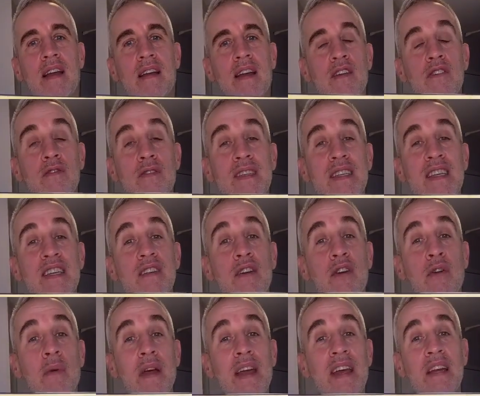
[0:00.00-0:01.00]
Now, you'll see the
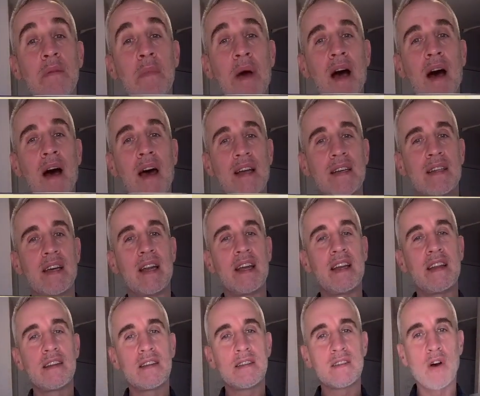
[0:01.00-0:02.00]
green behind it.
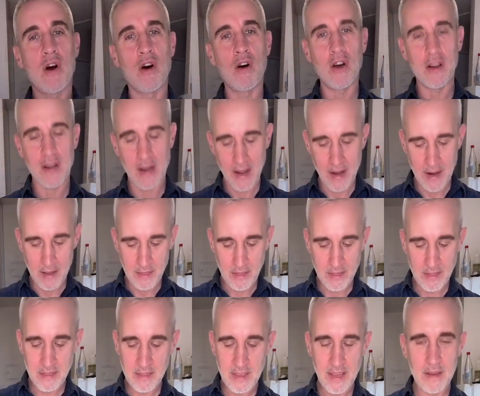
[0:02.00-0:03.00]
It is on a
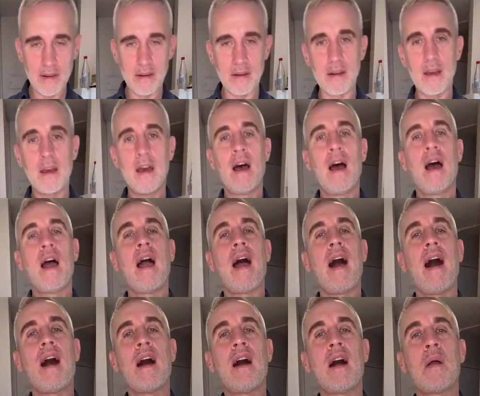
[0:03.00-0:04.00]
thin
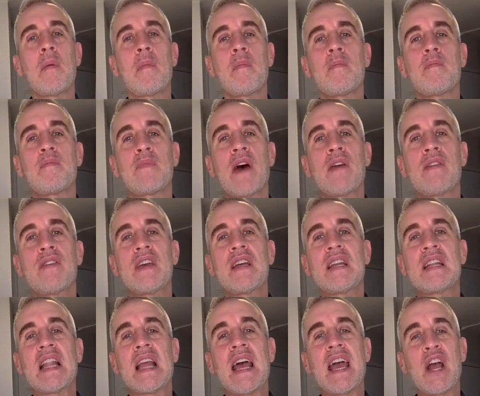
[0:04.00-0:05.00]

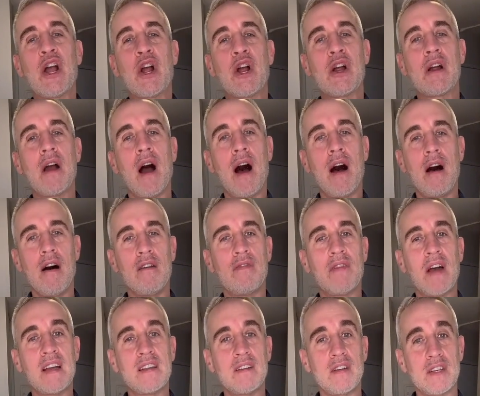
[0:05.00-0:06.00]
layer of
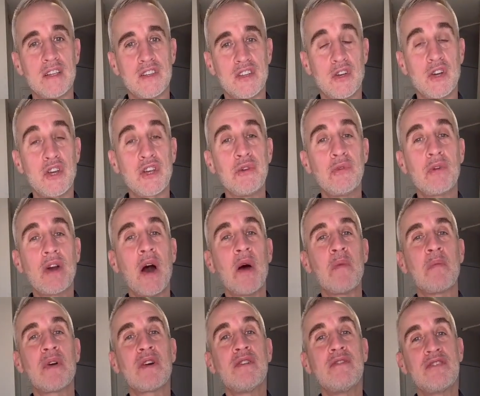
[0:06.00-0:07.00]

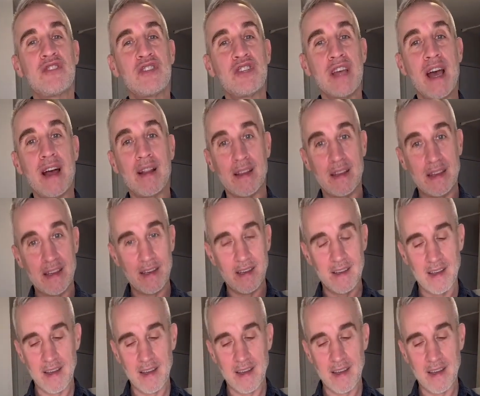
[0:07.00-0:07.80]
cucumber jelly.